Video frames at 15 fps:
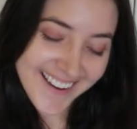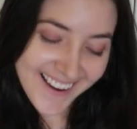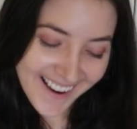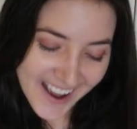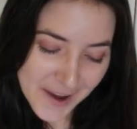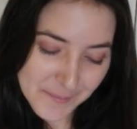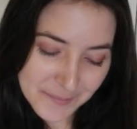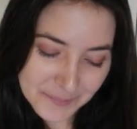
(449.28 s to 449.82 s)

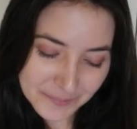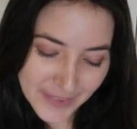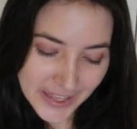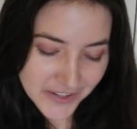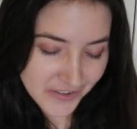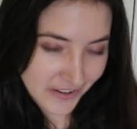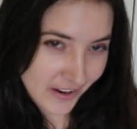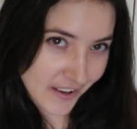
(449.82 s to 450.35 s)

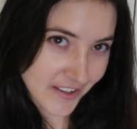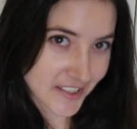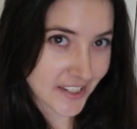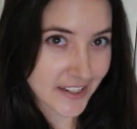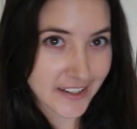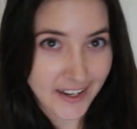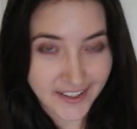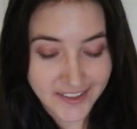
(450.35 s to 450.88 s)
Etrian
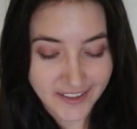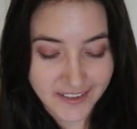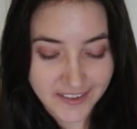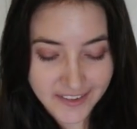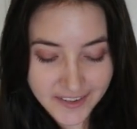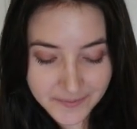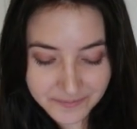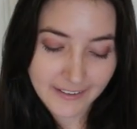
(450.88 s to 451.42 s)
Odyssey
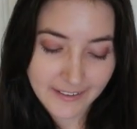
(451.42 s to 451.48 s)
Nexus.